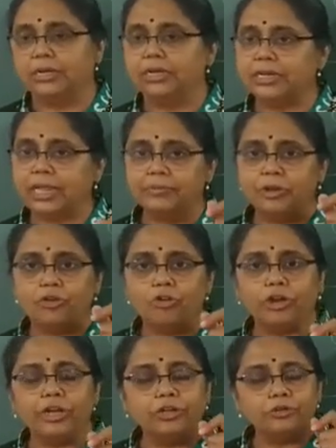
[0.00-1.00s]
It can be
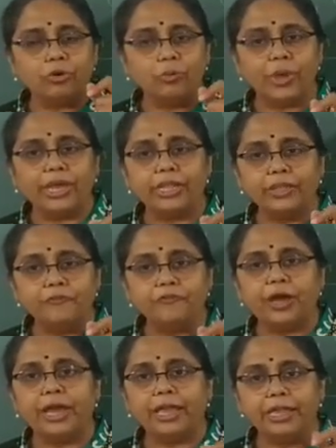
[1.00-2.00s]
drawn into a very
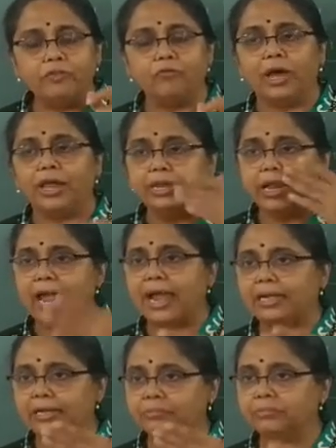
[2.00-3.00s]
fine one
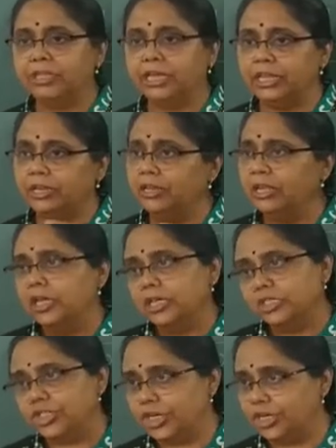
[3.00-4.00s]
atom thin
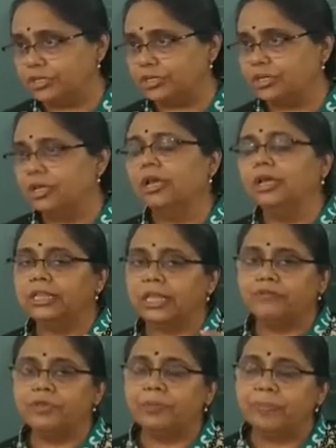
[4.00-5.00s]
sheet.
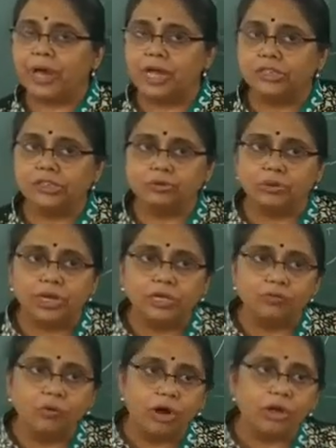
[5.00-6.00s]
Then we pass through
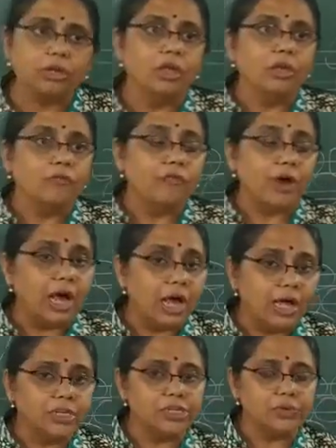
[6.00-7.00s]
it what?
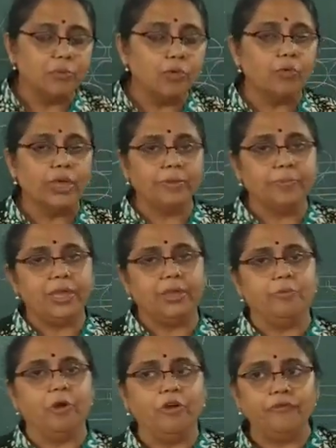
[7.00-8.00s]
Fast moving
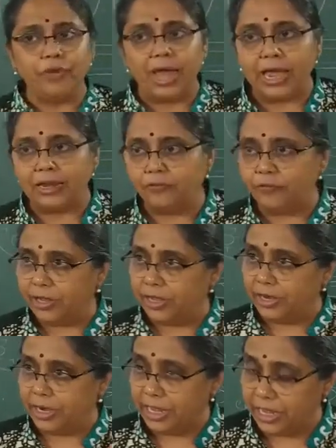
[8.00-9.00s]
beam of
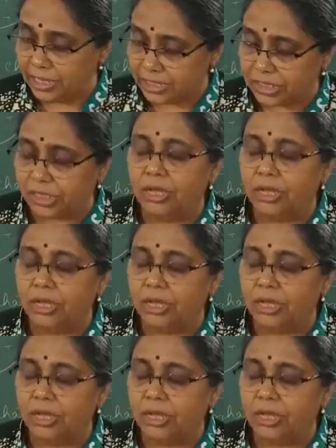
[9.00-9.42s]
alpha rays.